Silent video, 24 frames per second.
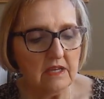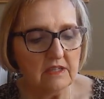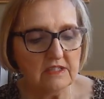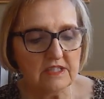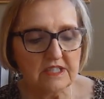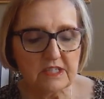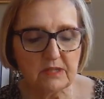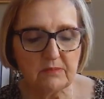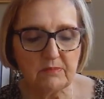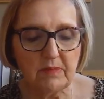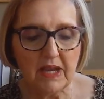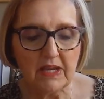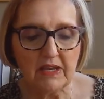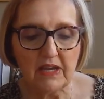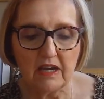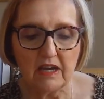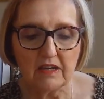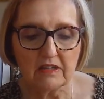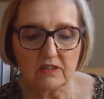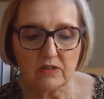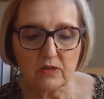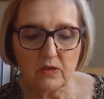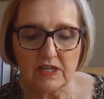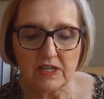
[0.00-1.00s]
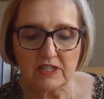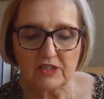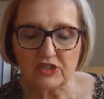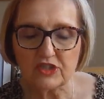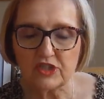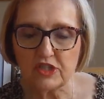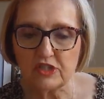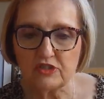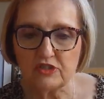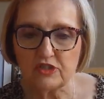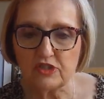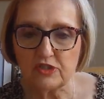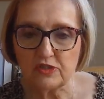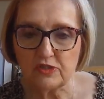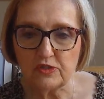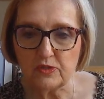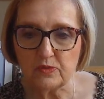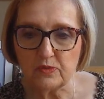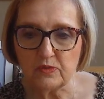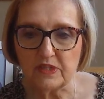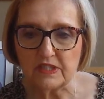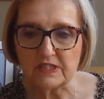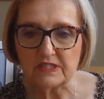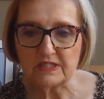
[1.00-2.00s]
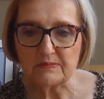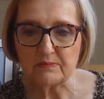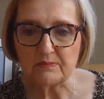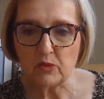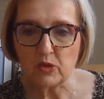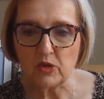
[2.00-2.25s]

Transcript: So my question to you this